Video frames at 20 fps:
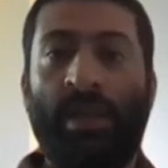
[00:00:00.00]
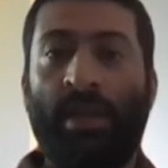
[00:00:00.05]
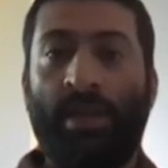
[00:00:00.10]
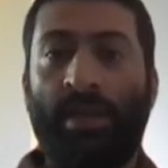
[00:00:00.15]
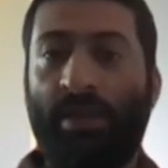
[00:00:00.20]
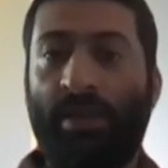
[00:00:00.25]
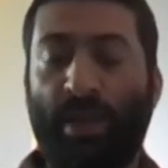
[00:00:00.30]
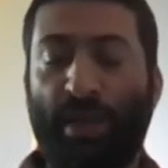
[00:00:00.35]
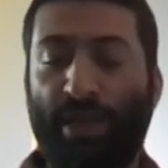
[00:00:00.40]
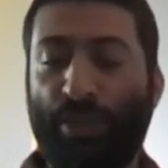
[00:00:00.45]

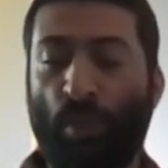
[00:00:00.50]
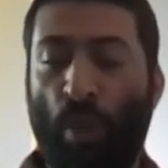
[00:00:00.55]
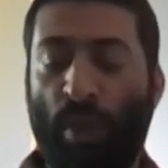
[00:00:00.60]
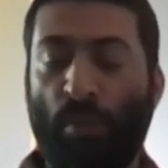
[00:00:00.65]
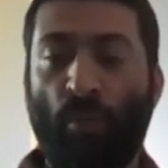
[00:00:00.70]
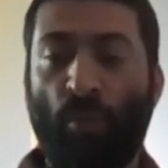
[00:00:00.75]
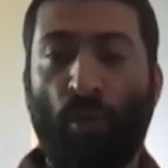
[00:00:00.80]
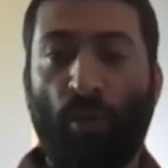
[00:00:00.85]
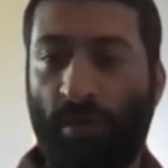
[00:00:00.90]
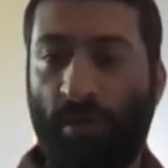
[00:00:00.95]
Here is one
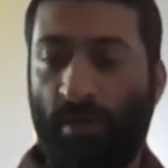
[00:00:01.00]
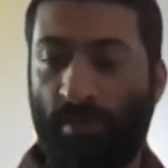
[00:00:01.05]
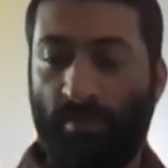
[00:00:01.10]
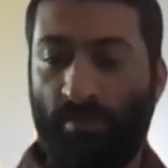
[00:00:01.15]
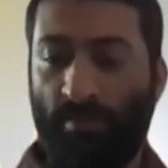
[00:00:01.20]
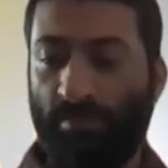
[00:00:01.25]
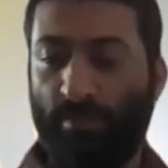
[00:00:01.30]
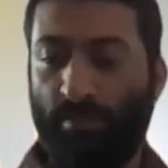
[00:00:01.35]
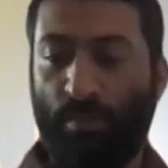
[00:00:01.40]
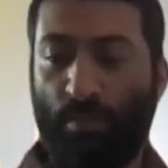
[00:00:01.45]
more,
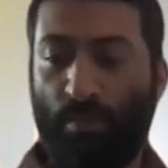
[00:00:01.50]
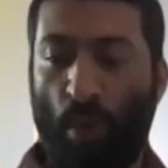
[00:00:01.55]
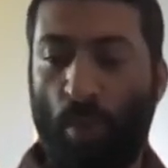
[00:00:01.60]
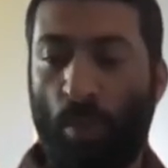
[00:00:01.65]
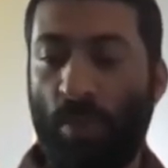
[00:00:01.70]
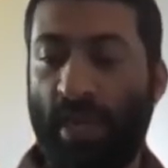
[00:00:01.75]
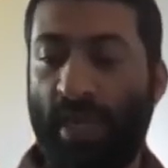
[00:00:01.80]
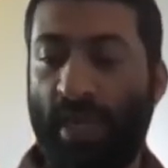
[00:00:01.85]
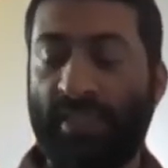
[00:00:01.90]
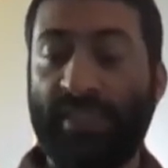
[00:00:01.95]

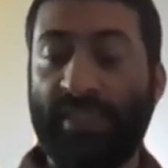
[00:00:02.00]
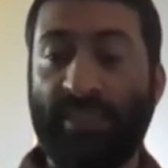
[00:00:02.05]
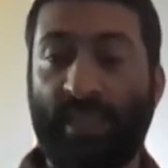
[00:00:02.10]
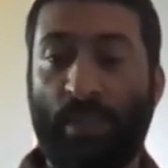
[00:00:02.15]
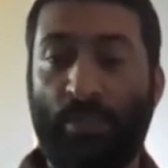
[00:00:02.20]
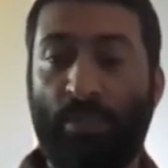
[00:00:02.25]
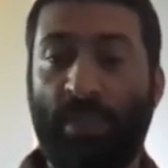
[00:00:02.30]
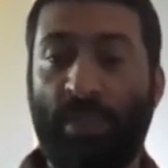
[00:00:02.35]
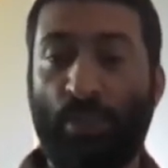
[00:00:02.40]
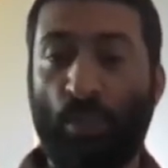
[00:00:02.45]
probably I'll just
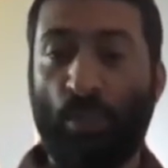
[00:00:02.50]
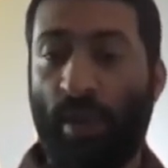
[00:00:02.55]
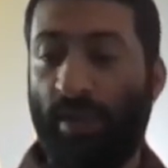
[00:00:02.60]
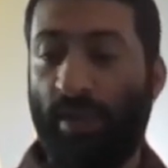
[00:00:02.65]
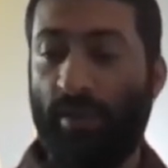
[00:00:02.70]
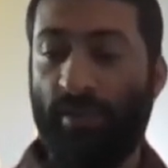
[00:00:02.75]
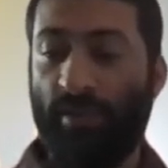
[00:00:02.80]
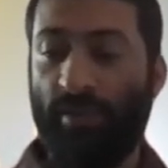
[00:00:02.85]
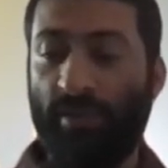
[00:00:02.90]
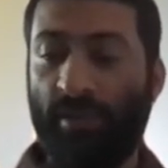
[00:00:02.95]
skip this
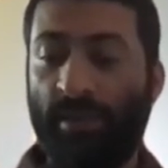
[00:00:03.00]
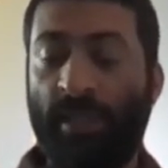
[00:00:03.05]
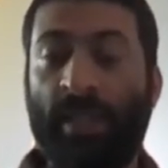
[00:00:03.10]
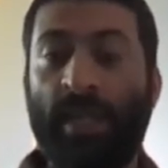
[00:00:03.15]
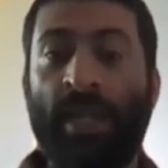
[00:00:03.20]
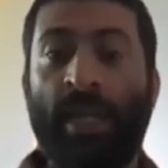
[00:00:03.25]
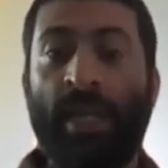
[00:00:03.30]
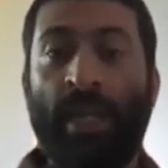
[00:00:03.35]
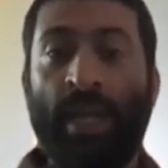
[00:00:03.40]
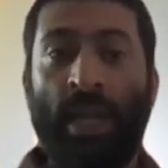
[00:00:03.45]
one.
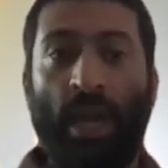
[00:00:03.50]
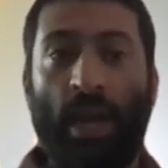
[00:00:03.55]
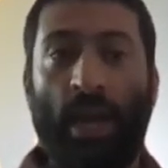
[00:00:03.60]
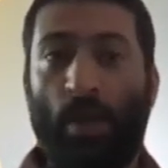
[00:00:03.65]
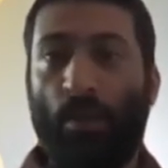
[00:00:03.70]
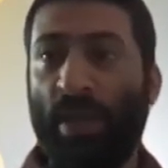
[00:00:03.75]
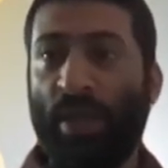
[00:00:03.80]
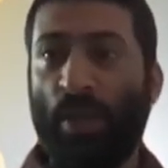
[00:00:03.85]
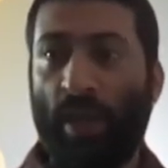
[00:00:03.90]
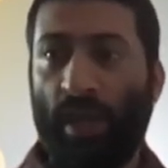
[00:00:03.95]

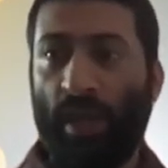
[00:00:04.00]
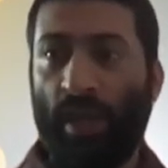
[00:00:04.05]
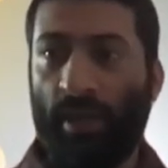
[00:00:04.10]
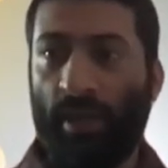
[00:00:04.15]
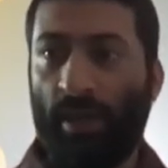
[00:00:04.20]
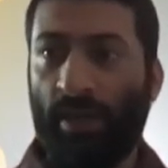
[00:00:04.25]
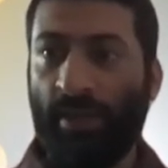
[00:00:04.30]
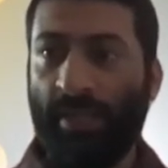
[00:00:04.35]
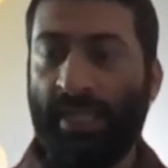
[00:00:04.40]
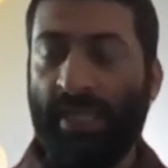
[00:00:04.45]
By the way,
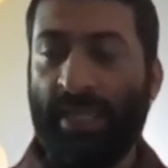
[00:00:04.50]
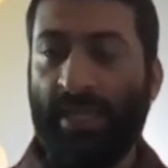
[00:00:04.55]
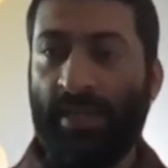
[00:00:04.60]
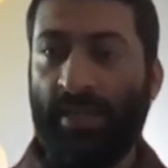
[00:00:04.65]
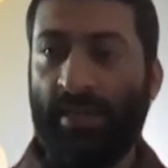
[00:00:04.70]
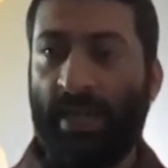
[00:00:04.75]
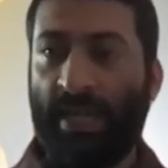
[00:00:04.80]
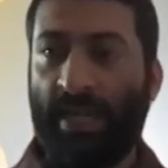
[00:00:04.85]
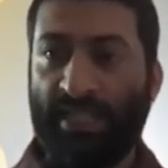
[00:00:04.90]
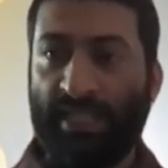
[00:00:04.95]
the
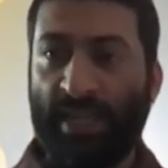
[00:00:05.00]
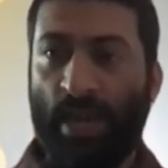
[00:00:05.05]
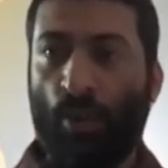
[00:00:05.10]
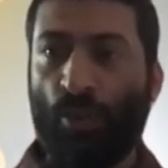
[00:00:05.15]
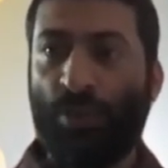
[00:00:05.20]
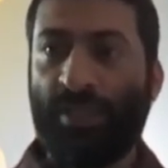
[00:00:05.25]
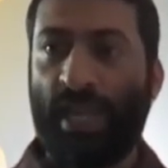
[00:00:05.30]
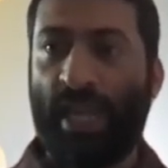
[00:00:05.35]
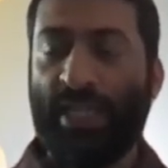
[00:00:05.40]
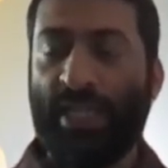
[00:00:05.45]

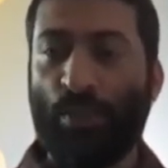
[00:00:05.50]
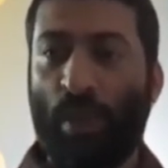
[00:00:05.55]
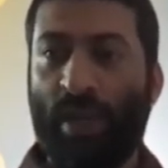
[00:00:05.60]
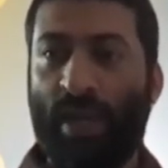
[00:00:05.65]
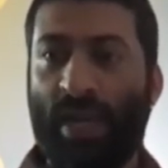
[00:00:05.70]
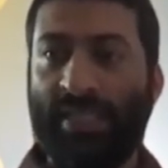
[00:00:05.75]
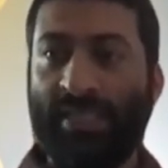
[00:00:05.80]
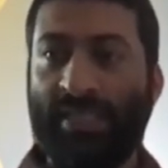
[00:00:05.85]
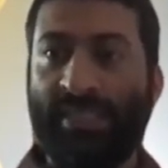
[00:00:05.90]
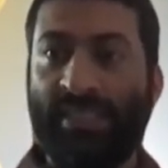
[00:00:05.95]
traceroutes as
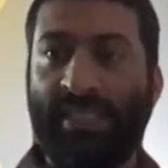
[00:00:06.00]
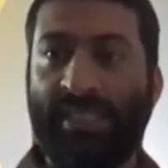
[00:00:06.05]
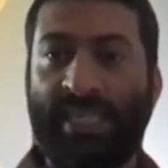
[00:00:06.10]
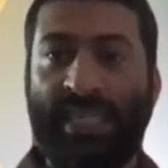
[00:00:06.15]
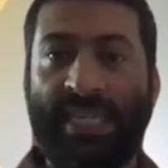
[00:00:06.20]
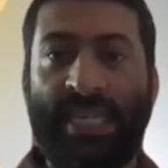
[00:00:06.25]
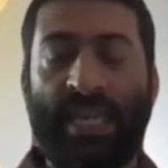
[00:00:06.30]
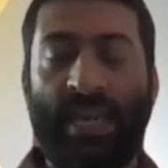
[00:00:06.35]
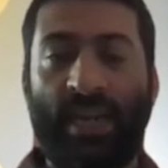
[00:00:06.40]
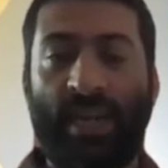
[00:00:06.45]
well as
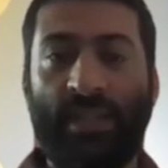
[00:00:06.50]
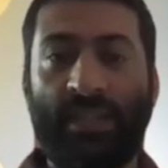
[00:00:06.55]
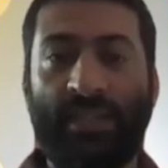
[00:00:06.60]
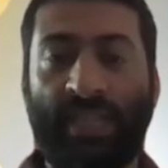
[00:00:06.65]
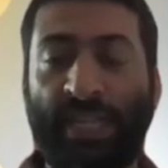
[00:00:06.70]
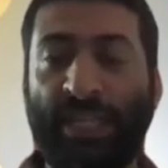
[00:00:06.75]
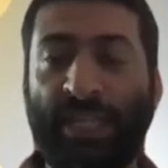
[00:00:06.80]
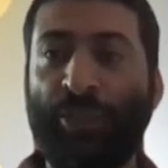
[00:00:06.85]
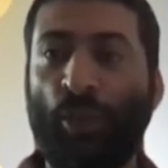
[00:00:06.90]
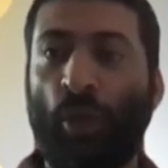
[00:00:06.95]
the
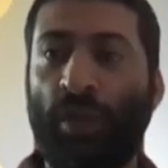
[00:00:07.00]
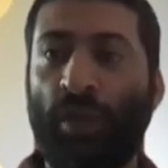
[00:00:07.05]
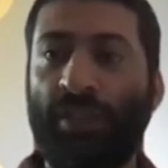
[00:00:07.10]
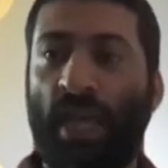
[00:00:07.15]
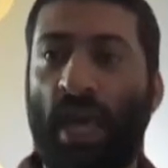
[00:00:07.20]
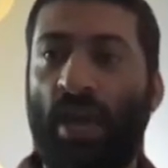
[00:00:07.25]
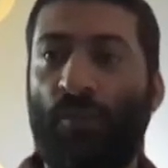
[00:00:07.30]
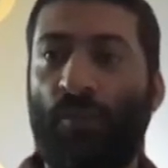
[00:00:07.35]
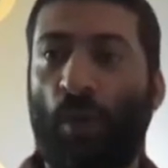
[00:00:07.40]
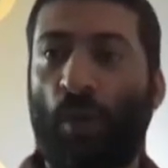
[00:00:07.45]
screenshots
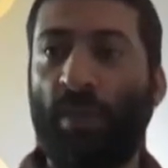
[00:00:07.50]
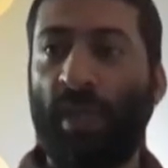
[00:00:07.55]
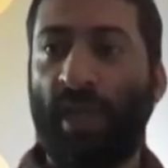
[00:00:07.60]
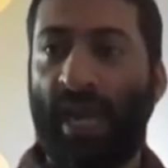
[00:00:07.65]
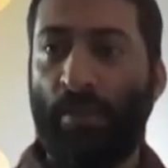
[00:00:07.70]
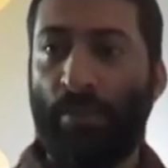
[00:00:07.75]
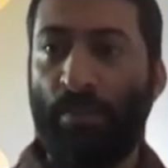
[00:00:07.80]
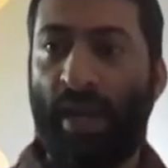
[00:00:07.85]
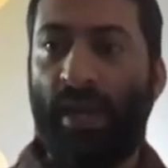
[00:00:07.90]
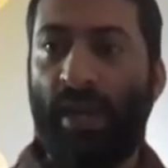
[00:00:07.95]
are from the
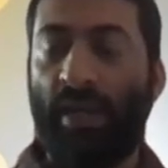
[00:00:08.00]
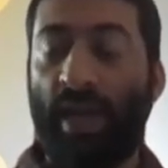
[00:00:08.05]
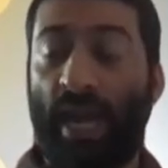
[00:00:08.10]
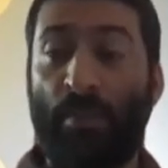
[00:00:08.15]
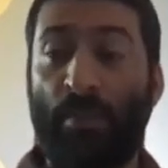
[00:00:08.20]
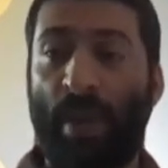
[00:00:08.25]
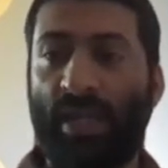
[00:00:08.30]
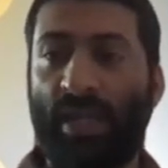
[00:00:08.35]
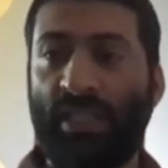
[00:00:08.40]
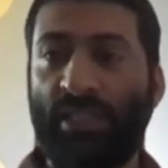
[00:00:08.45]

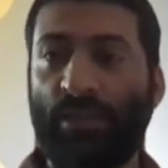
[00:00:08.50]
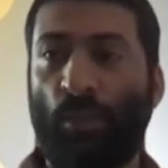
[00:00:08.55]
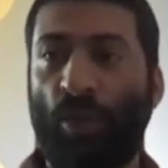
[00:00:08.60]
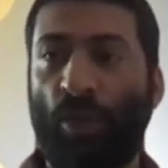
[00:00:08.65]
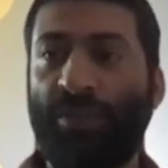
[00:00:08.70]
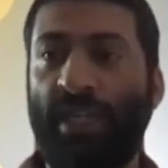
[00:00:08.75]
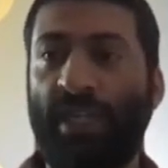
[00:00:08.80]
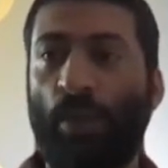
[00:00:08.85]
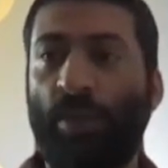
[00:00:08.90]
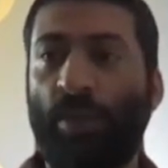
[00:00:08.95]
RIPE Atlas
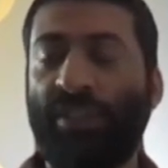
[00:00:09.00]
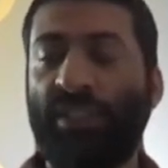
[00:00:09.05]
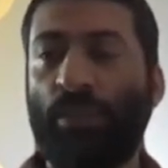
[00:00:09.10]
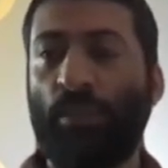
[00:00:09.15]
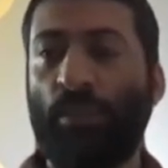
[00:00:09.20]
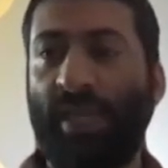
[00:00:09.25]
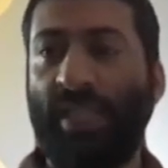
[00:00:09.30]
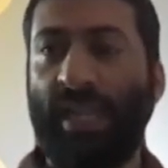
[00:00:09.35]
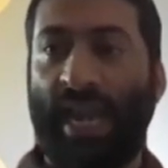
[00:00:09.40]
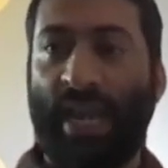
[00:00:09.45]
project, which is
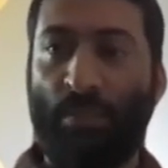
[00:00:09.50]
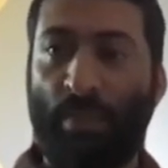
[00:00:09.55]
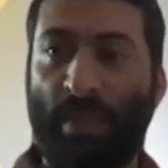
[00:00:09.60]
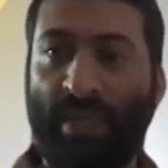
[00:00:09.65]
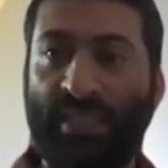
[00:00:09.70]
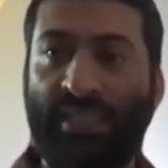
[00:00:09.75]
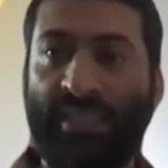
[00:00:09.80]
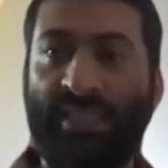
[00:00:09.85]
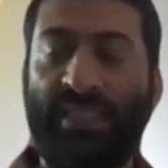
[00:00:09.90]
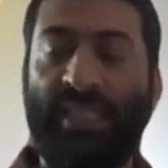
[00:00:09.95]
by the RIPE
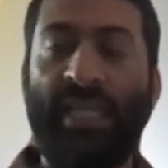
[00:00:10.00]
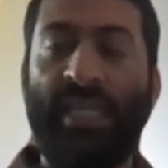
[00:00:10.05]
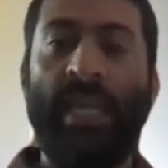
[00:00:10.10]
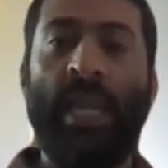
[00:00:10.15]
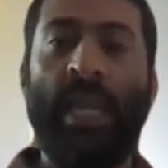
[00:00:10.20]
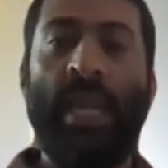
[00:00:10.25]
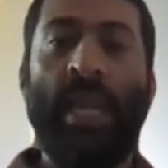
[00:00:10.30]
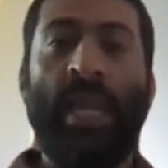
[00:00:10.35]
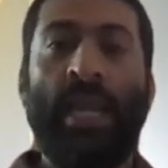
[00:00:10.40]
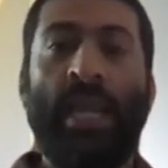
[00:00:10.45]
NCC.
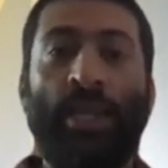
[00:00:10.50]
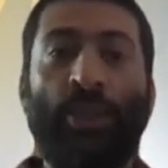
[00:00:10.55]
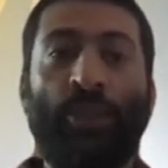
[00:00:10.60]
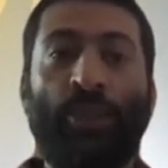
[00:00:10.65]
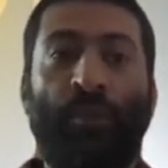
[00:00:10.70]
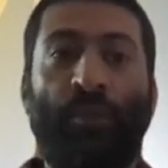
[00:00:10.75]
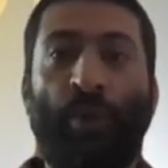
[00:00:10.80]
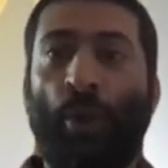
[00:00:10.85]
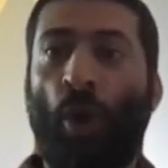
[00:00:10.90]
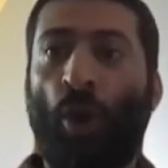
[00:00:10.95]
So
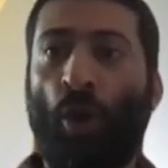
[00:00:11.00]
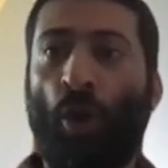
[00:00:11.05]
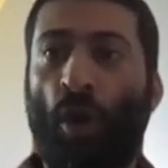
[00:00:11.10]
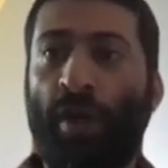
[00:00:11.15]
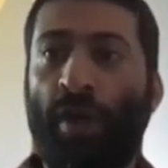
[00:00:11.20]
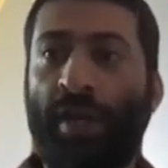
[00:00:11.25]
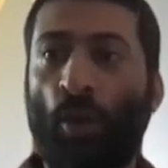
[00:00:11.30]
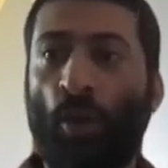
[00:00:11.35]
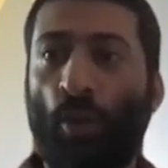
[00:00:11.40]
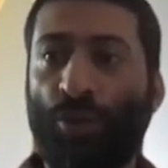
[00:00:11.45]
if you're not
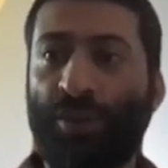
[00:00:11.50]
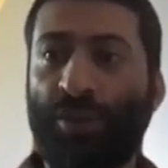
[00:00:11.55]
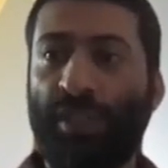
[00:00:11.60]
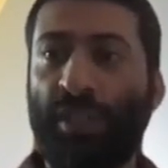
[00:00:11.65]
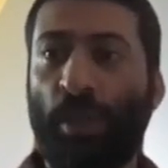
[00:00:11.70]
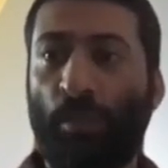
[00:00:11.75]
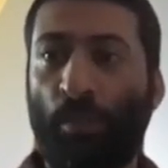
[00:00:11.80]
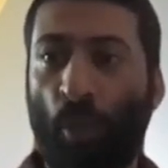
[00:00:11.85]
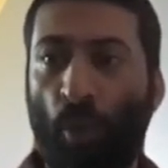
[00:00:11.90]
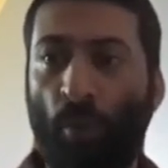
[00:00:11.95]
already hosting
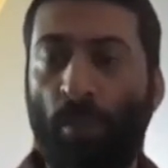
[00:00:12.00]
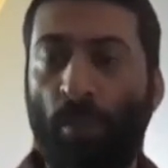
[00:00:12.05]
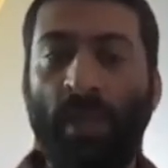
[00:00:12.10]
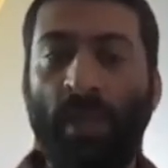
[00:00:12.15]
a probe,